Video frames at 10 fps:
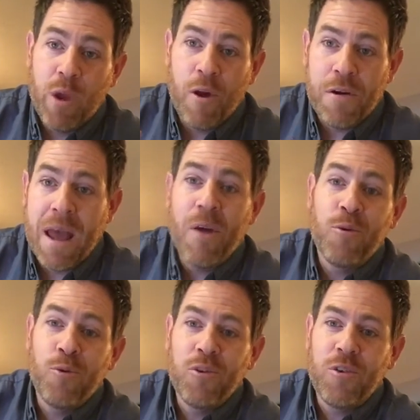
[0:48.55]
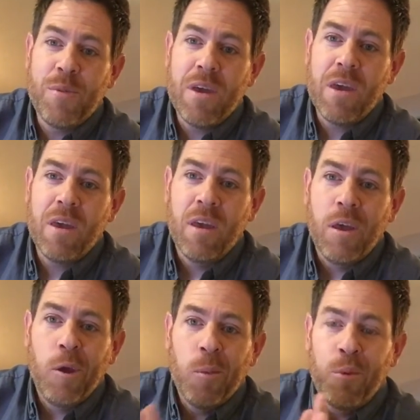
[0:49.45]
we are now going to be
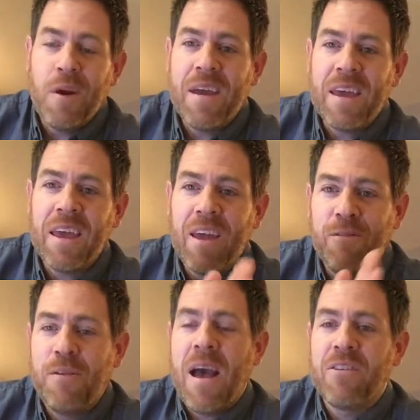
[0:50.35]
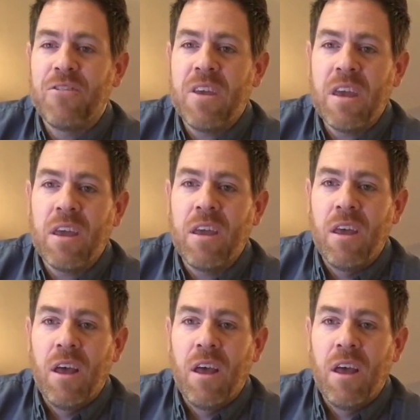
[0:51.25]
praying and fasting